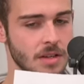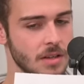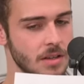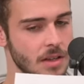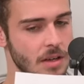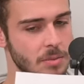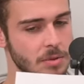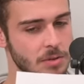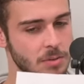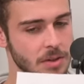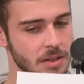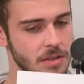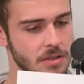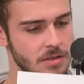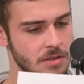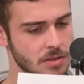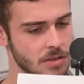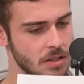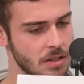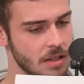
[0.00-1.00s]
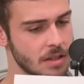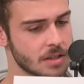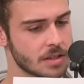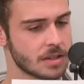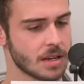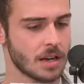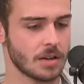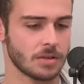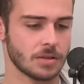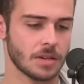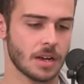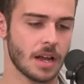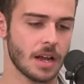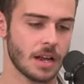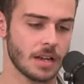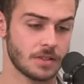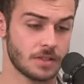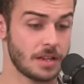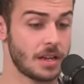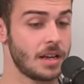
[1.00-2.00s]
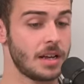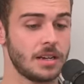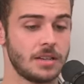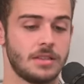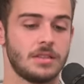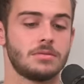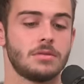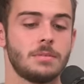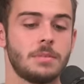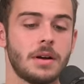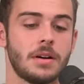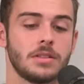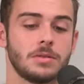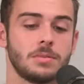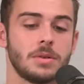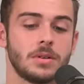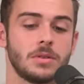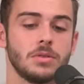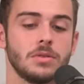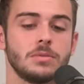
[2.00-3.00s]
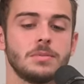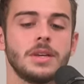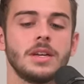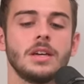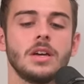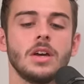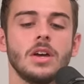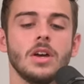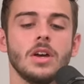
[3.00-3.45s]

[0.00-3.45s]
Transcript: They were twins. She didn't say on say anything to her parents, but called me.